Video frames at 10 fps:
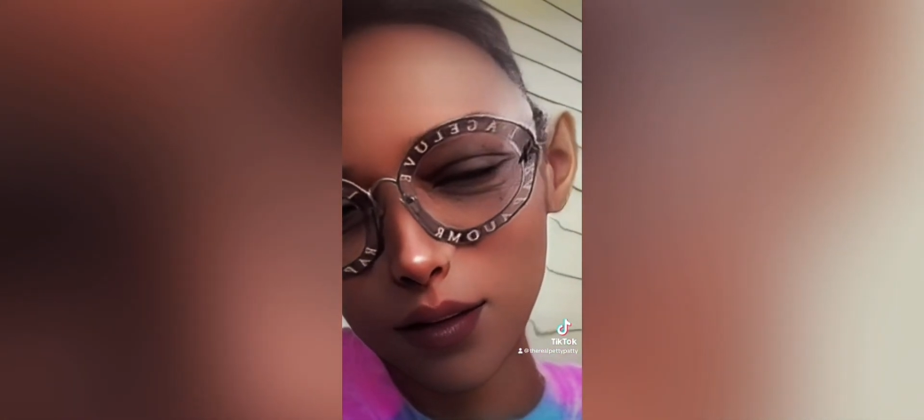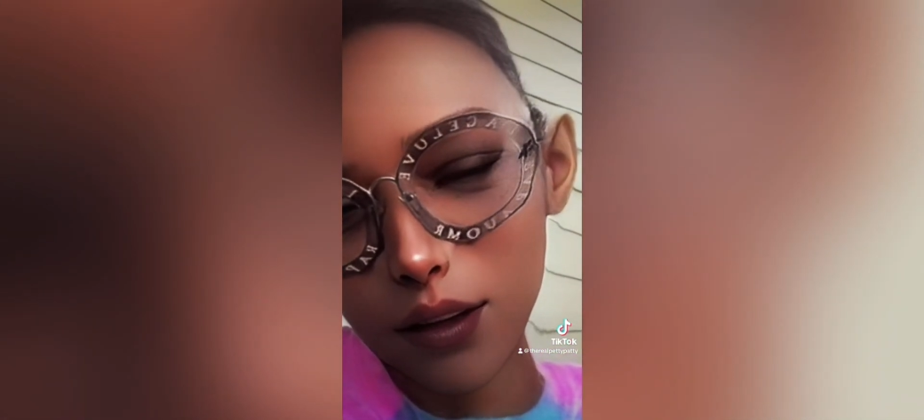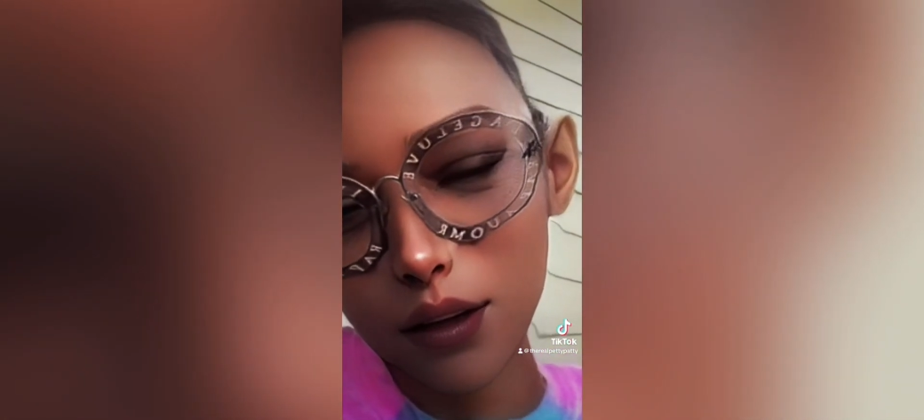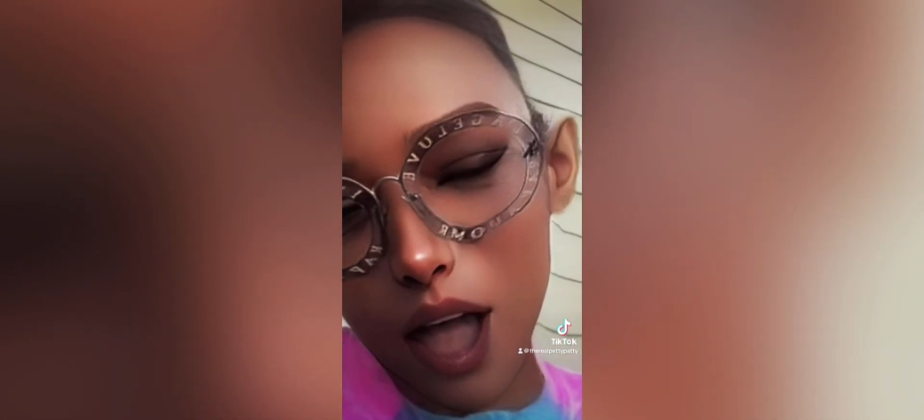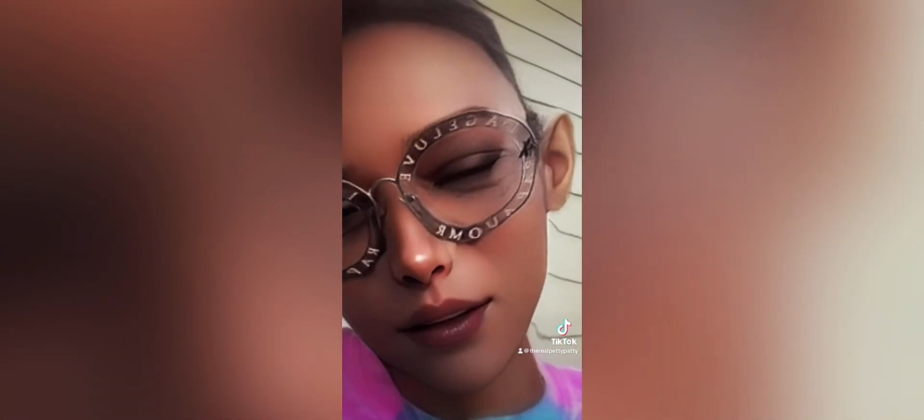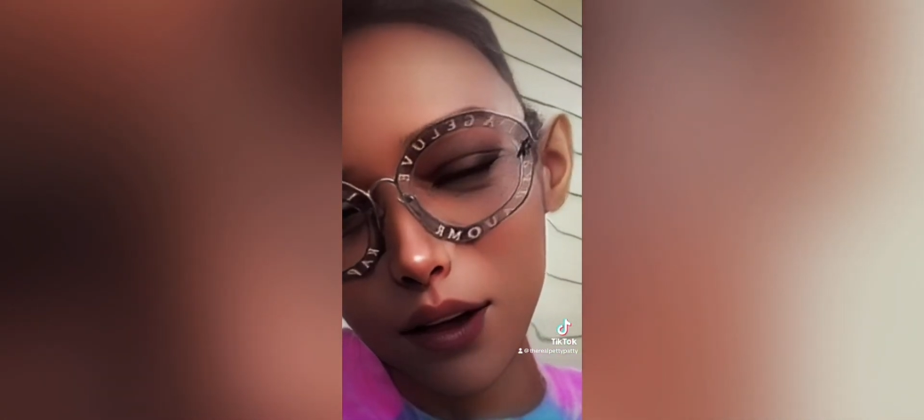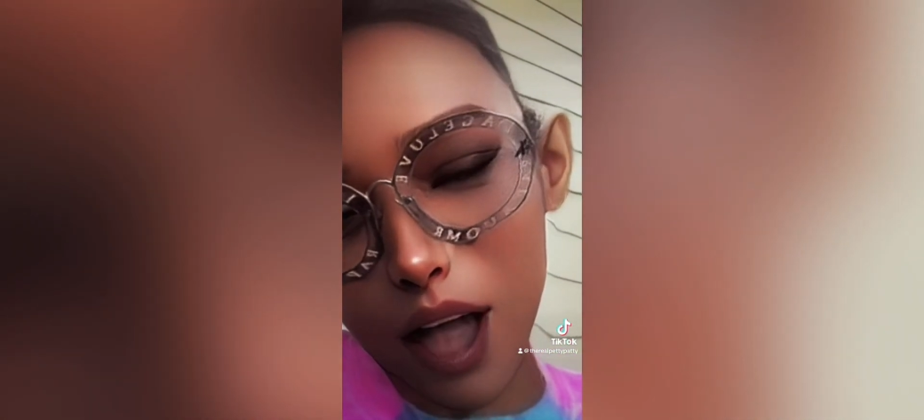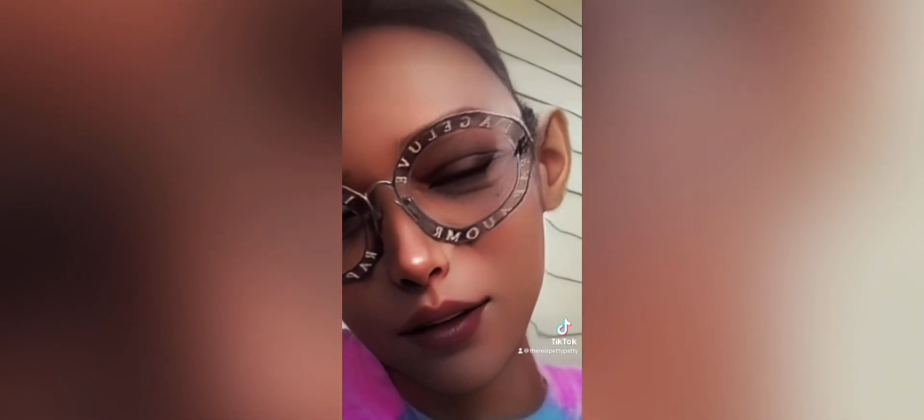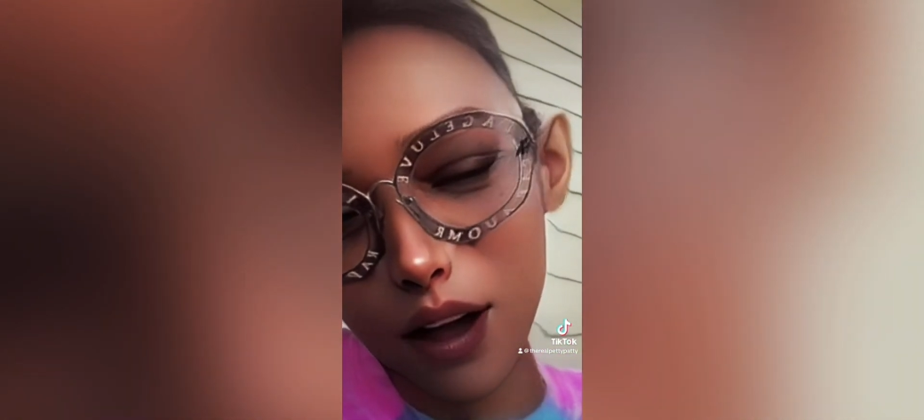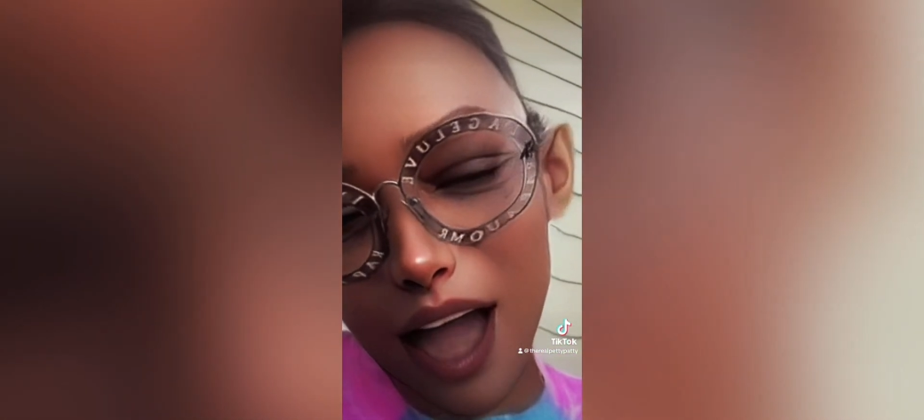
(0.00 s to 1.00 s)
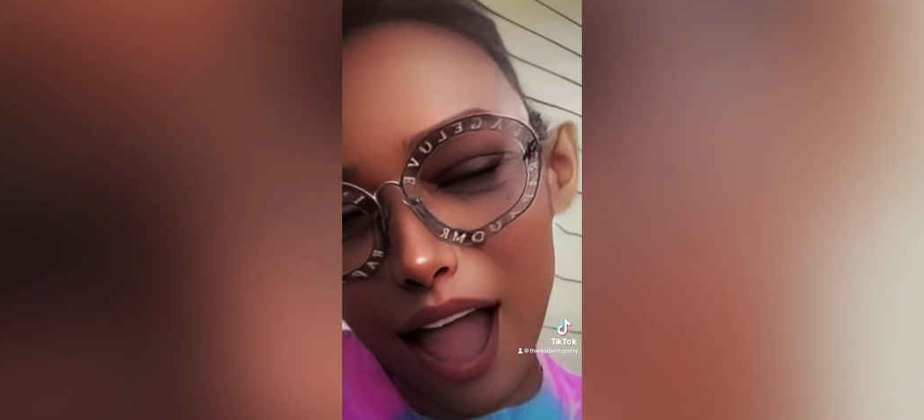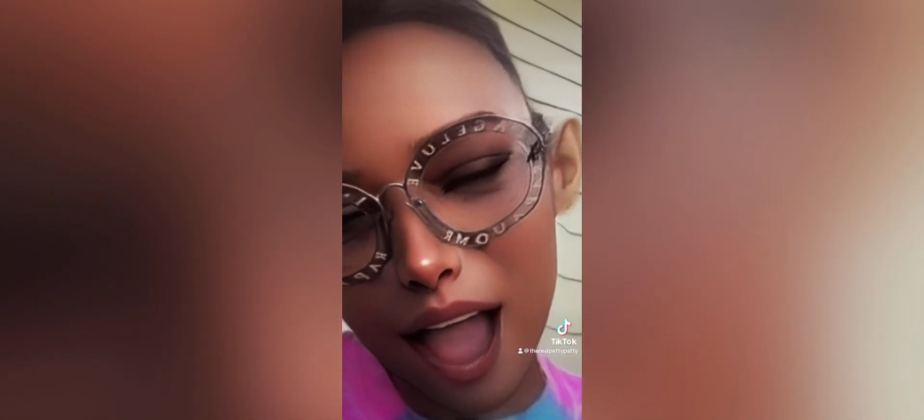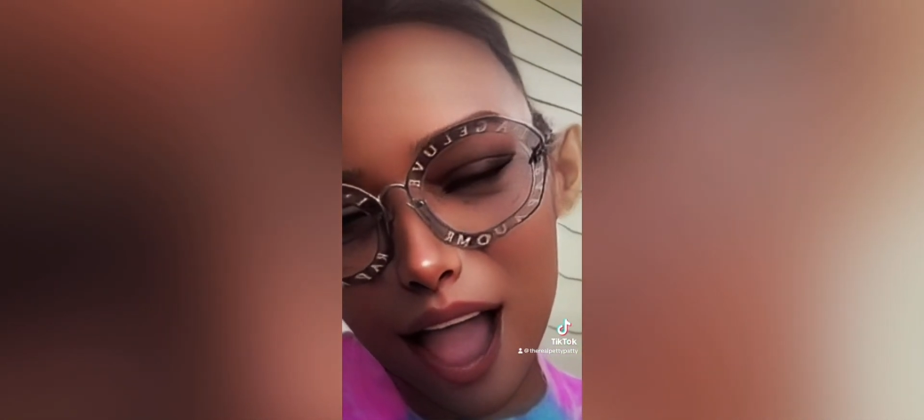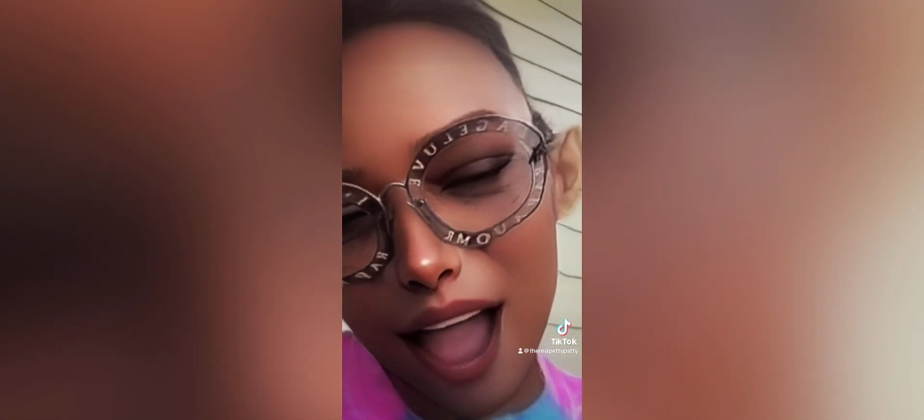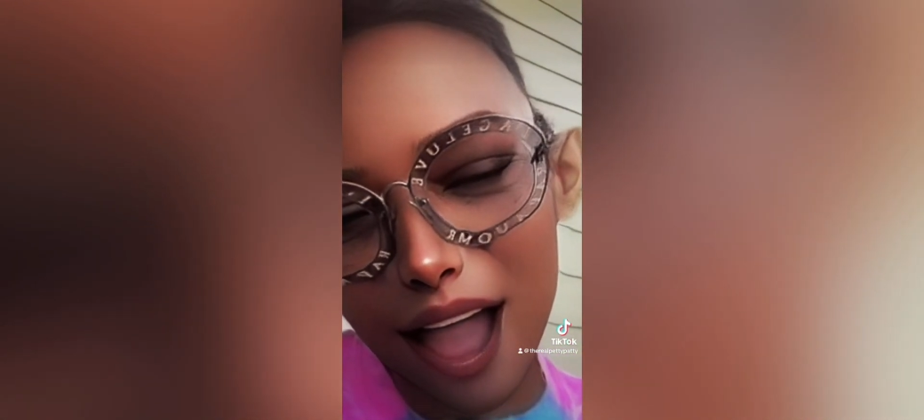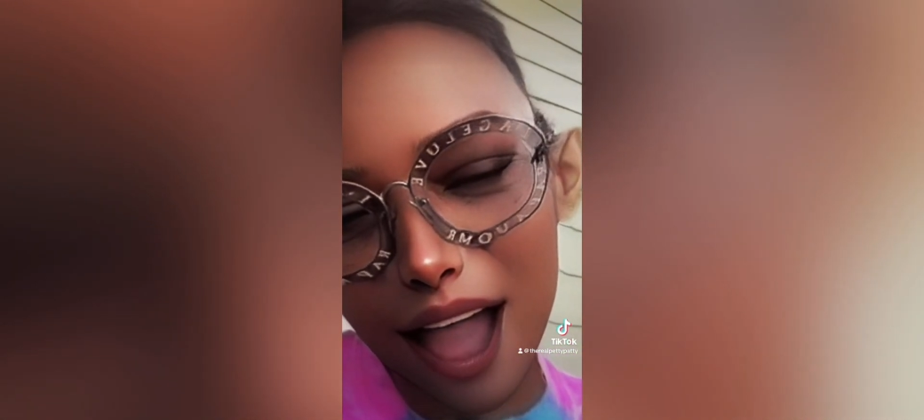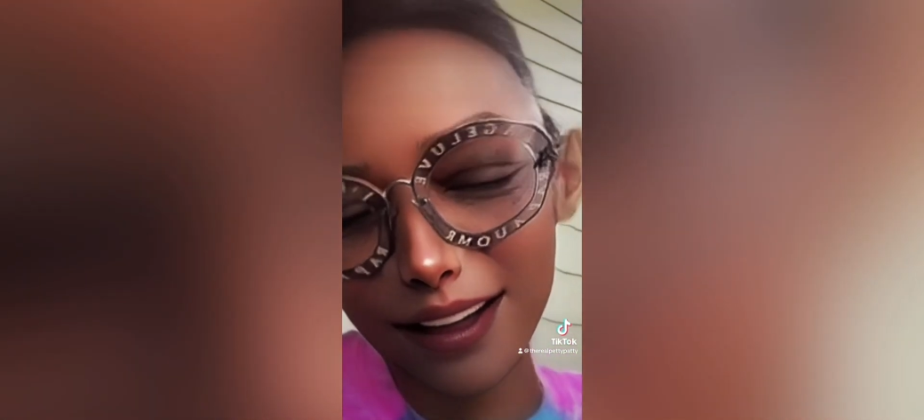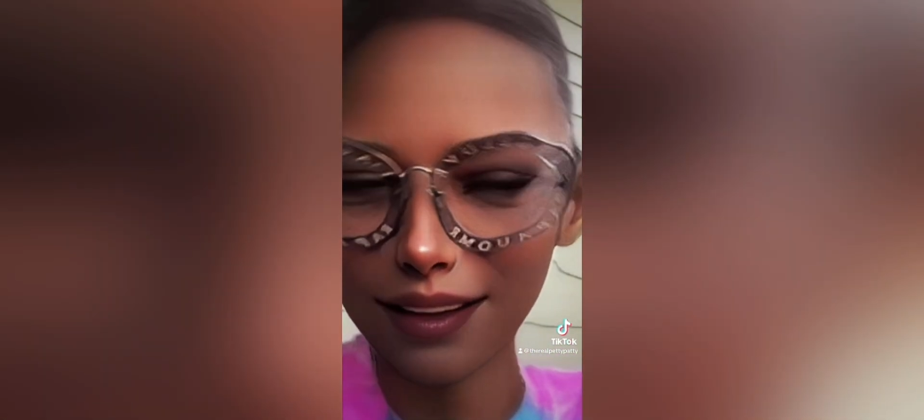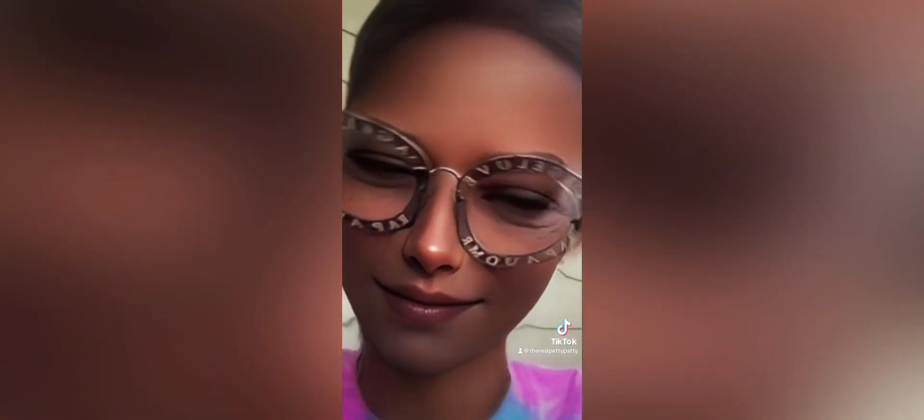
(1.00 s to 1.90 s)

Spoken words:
Freaky, freaky, freaky.